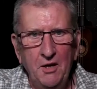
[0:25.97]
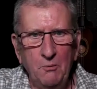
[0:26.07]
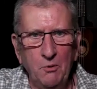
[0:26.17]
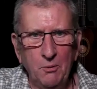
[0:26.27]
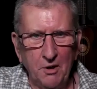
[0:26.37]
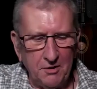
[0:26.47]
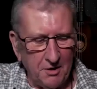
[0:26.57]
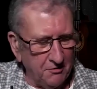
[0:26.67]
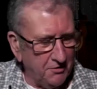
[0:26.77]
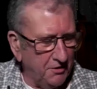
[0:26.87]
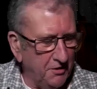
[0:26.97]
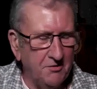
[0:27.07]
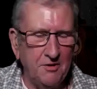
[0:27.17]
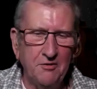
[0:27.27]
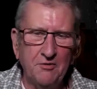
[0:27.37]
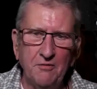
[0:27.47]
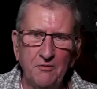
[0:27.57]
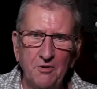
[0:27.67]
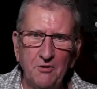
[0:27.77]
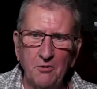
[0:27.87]
We worked actually
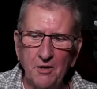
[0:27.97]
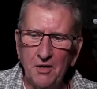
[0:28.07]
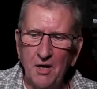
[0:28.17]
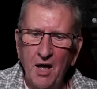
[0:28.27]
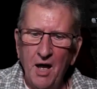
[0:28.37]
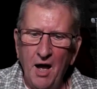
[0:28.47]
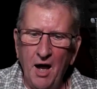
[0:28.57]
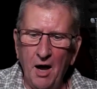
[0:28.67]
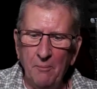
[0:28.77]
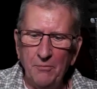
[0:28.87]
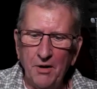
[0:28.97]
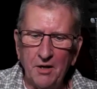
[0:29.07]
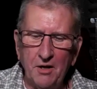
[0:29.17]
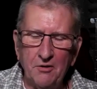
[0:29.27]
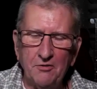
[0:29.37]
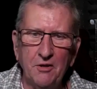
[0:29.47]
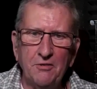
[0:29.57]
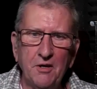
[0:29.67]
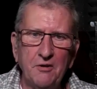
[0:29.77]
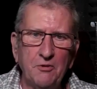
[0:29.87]
1973. And I'd like to say
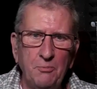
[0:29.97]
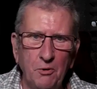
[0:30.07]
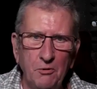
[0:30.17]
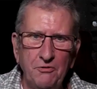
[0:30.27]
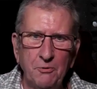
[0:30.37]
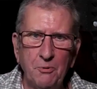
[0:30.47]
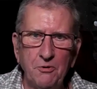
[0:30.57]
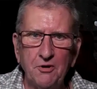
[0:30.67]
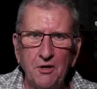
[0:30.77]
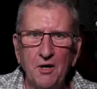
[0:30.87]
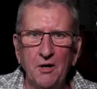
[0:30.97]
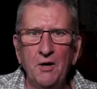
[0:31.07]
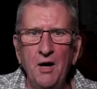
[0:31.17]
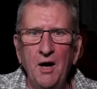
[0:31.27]
thanks to Paul for the prosecco.